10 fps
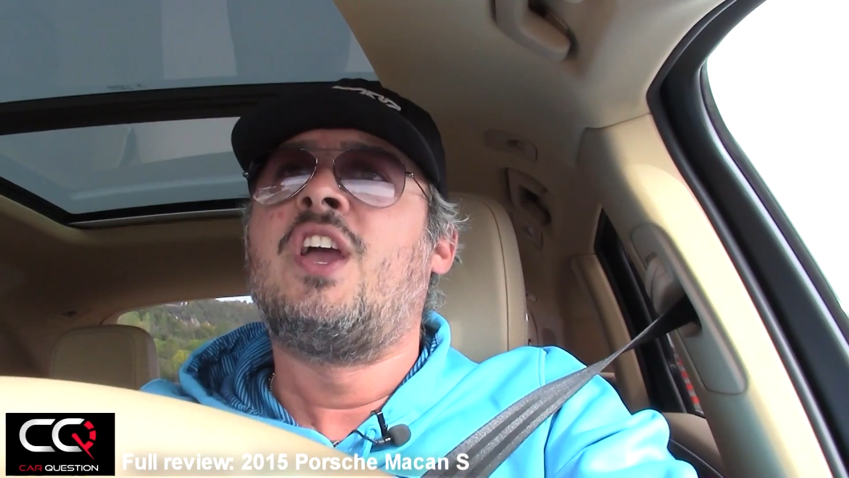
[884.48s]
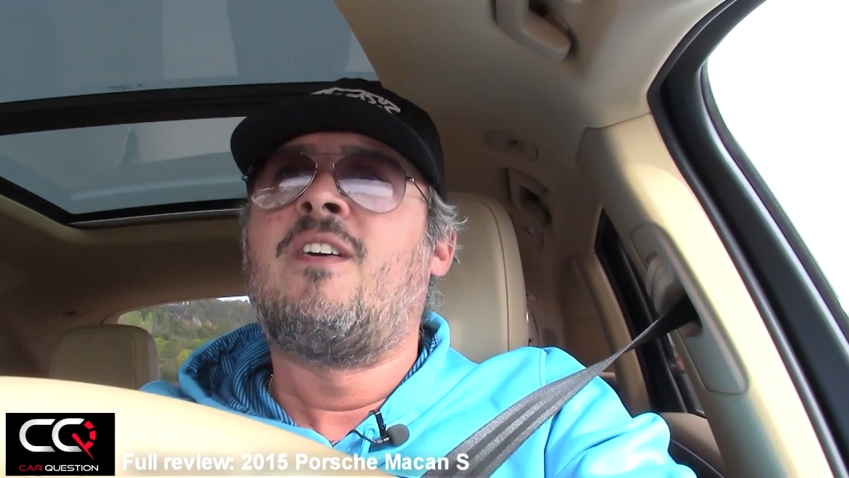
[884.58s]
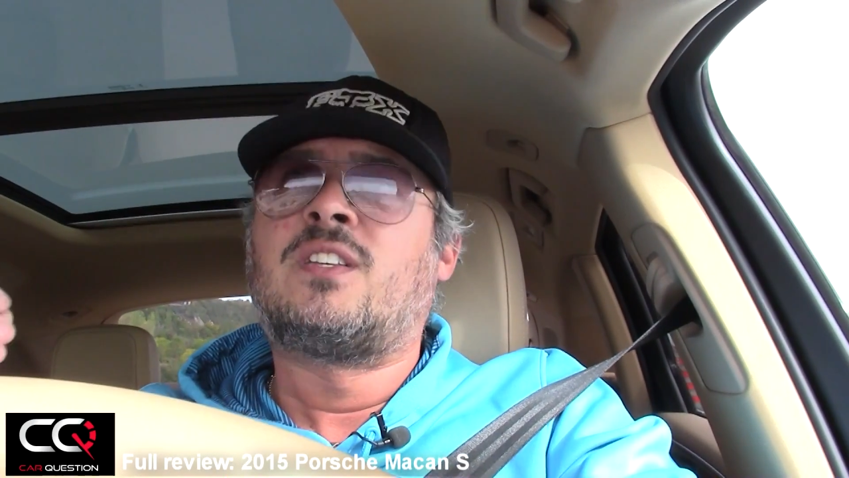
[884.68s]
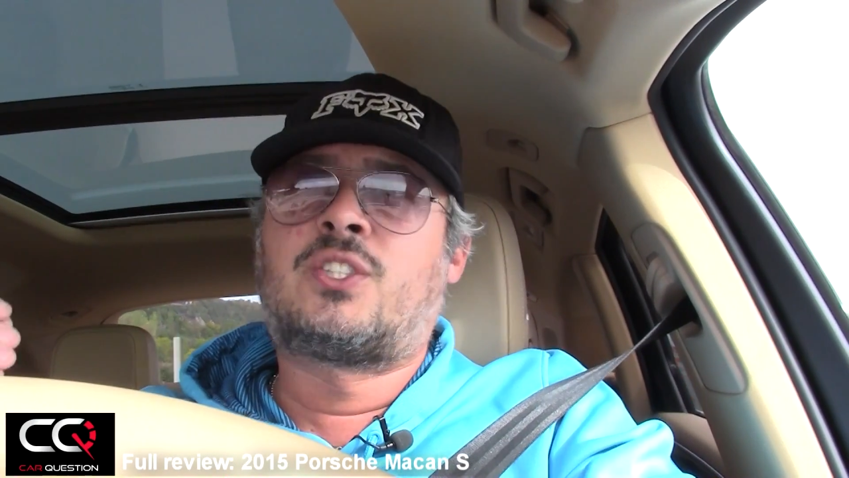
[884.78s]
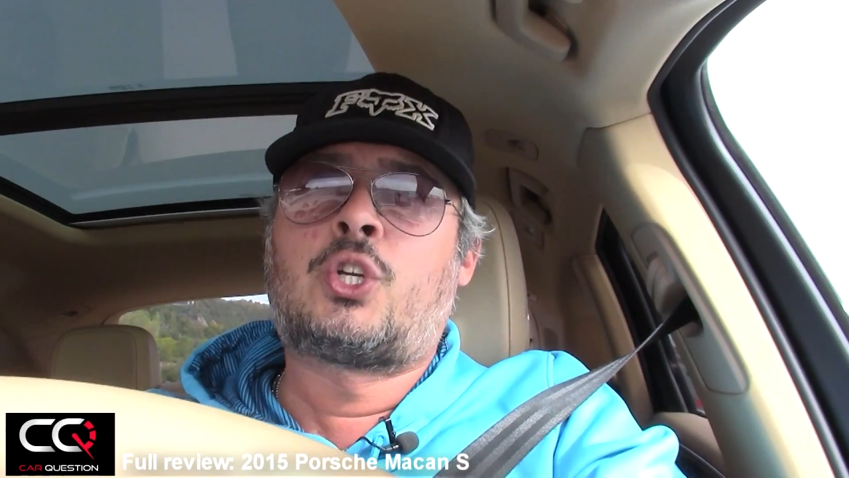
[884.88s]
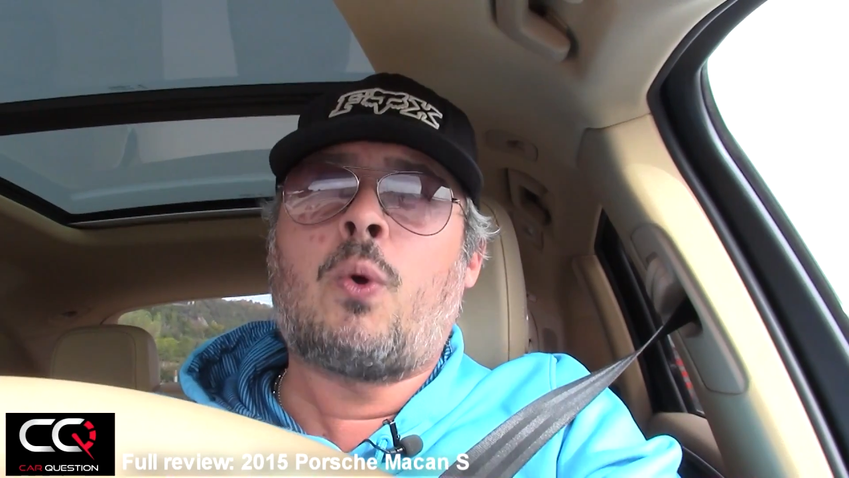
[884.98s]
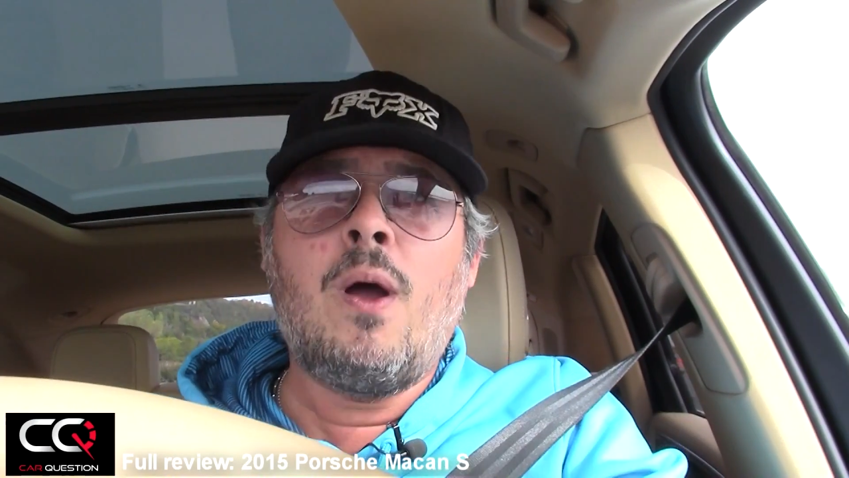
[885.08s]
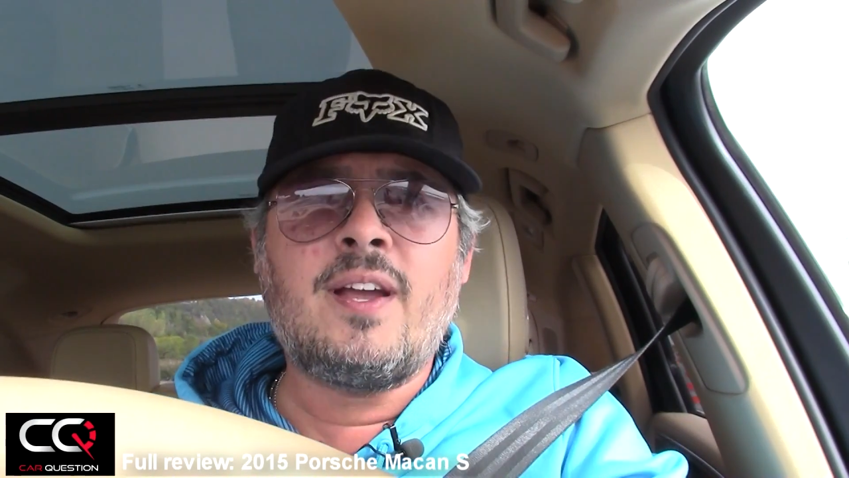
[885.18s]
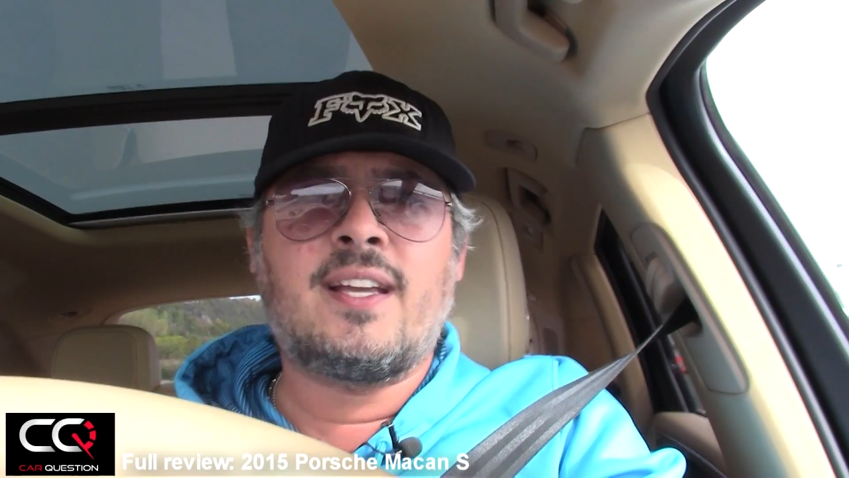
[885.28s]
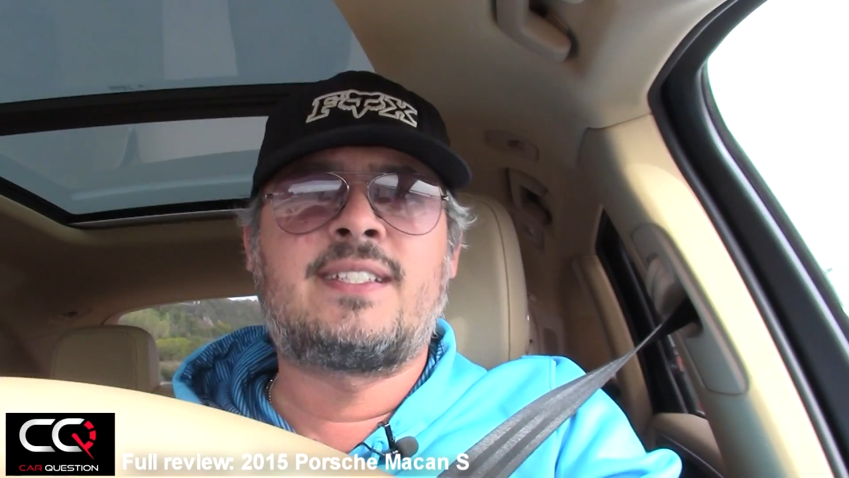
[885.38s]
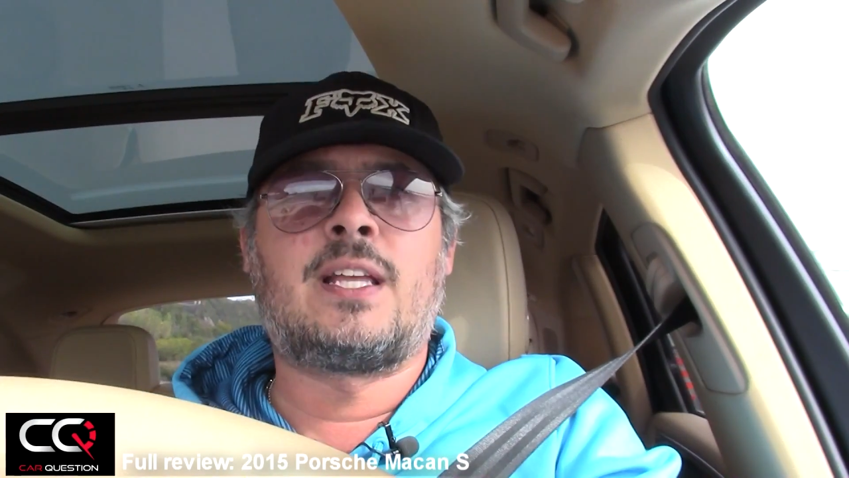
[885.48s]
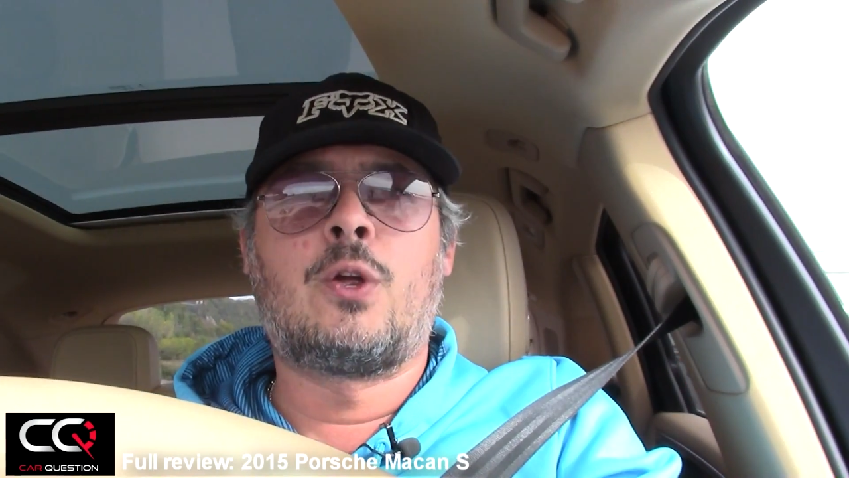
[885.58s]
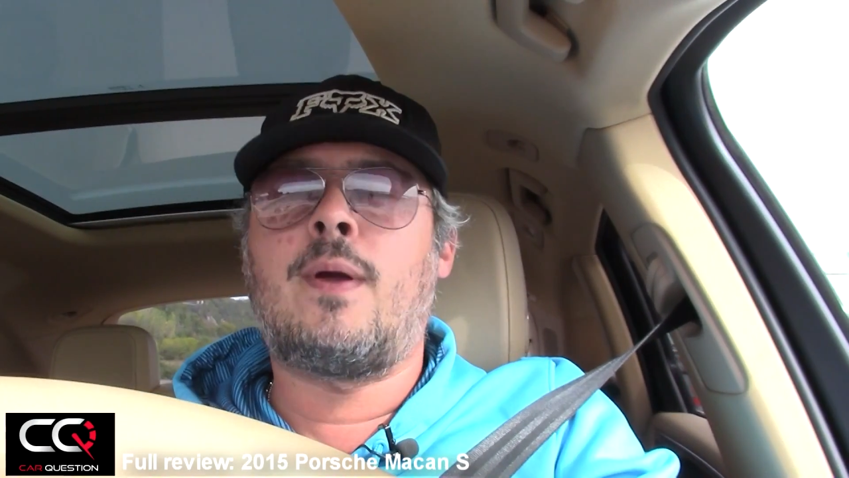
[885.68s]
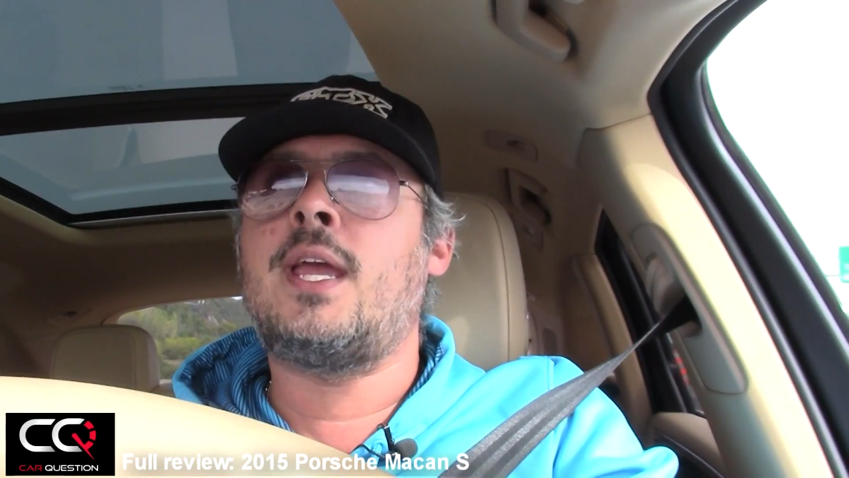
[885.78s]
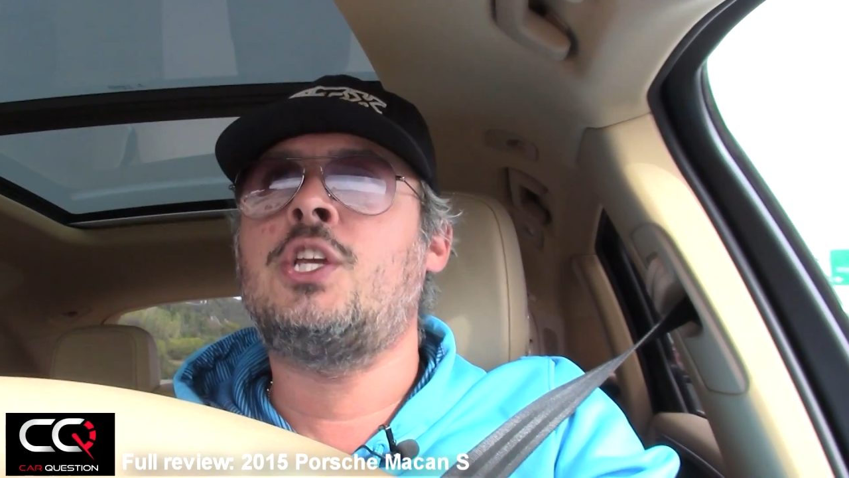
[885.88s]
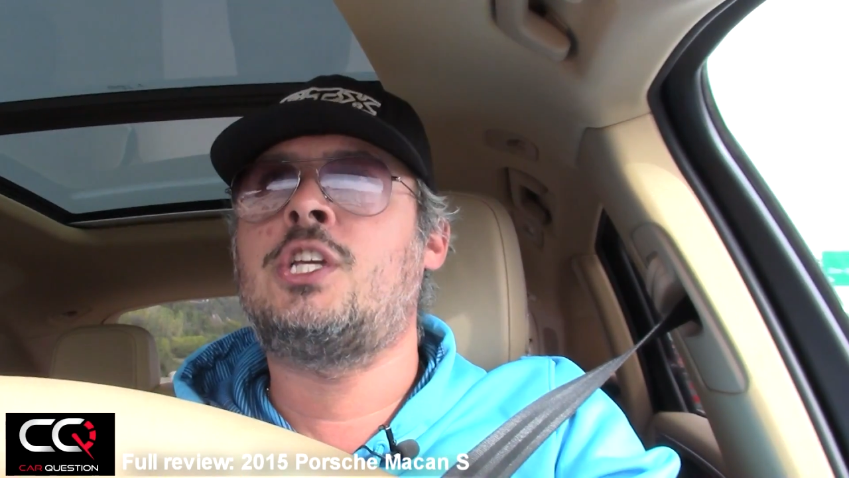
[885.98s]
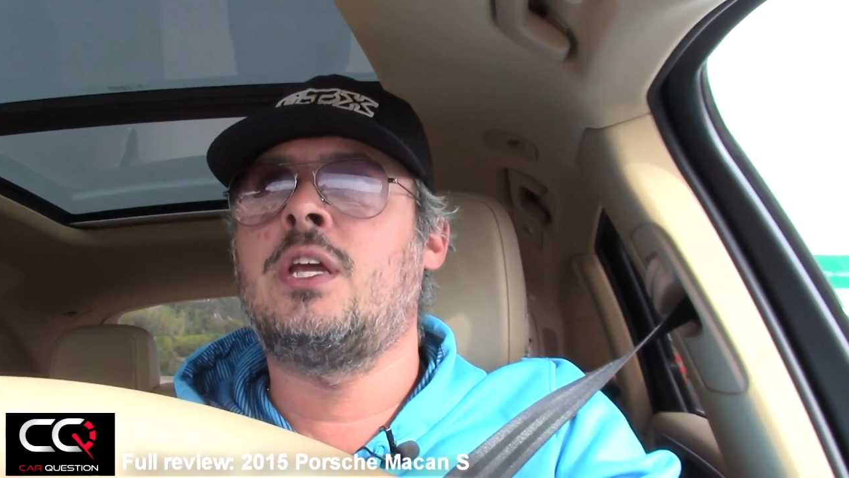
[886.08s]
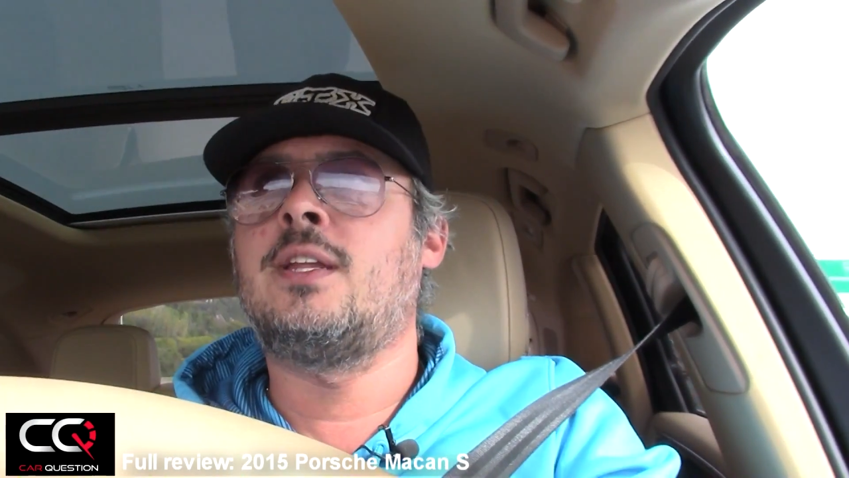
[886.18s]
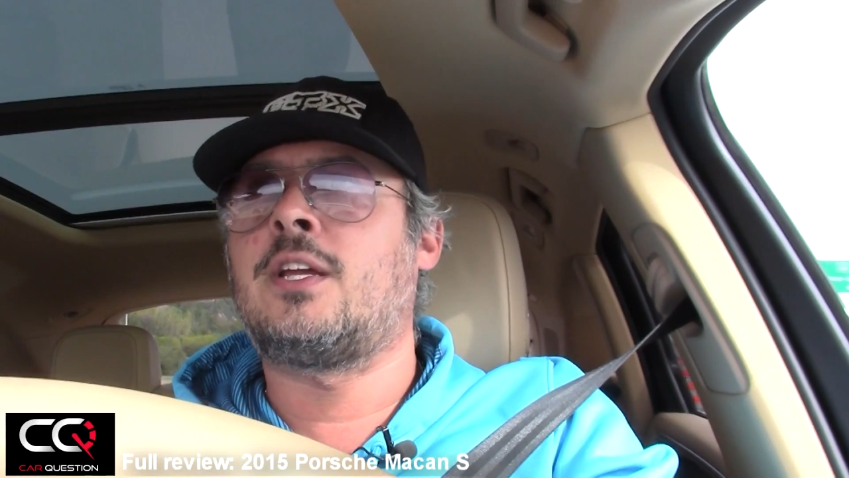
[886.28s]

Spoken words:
strong acceleration,